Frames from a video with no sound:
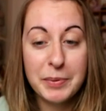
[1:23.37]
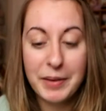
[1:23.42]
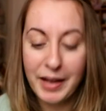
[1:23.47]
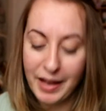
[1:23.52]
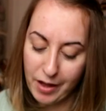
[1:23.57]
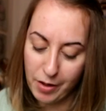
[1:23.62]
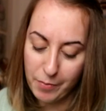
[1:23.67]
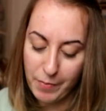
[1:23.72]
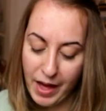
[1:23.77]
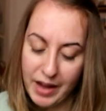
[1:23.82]

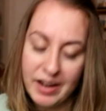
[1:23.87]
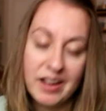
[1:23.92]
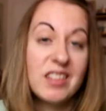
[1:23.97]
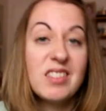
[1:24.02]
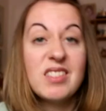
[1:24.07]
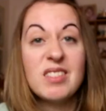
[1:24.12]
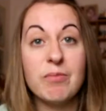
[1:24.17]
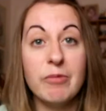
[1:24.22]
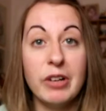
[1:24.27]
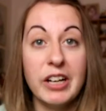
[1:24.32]
um, and
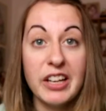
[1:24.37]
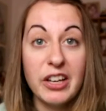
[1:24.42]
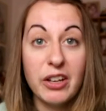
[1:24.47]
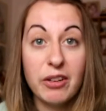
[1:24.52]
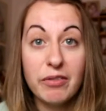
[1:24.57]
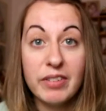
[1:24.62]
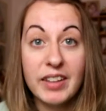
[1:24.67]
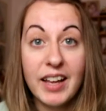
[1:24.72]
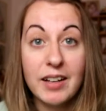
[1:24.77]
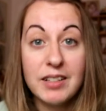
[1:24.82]
it's really good
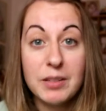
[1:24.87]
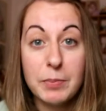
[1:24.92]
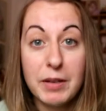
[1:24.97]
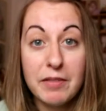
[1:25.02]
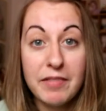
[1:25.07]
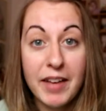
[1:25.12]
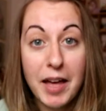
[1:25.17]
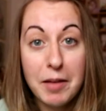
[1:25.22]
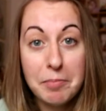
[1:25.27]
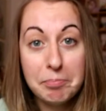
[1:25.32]
for that, to be
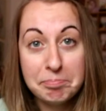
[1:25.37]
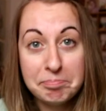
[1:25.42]
fair.